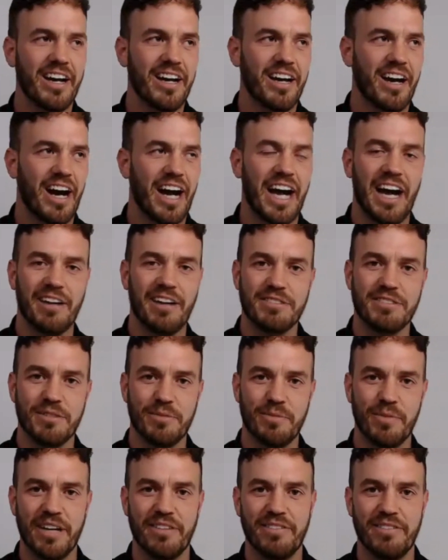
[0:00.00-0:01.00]
I have some
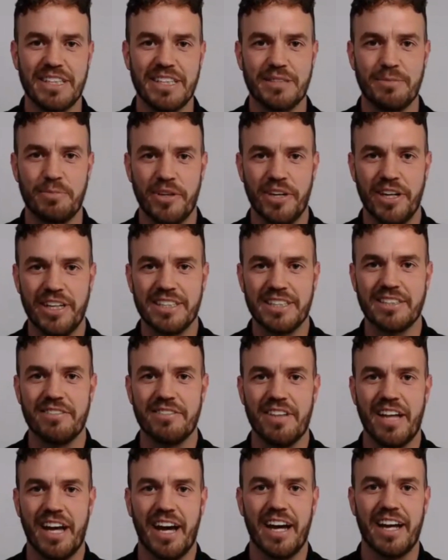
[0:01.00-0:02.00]
lived experience of
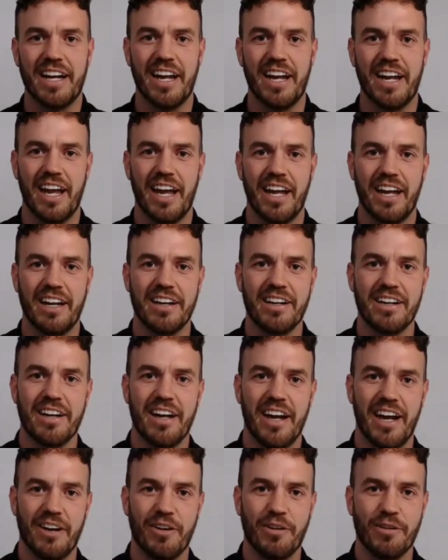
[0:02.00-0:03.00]
that, and
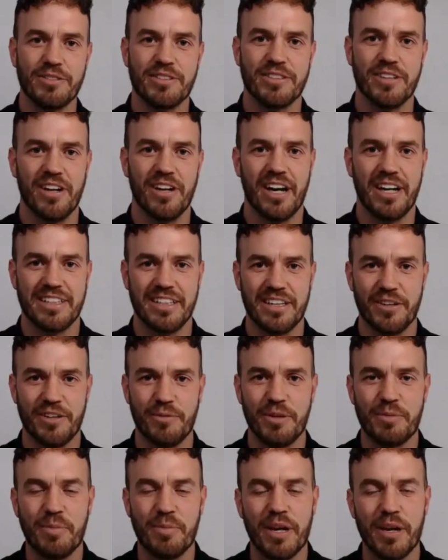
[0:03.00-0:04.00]
also I deal
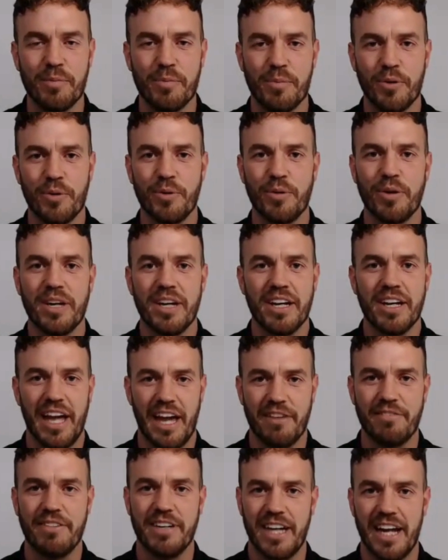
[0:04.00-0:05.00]
with people
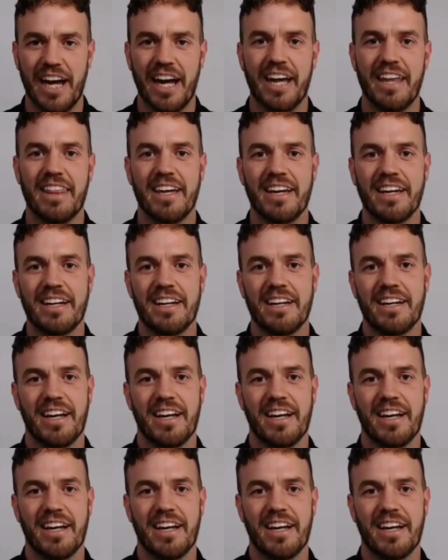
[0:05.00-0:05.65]
every day that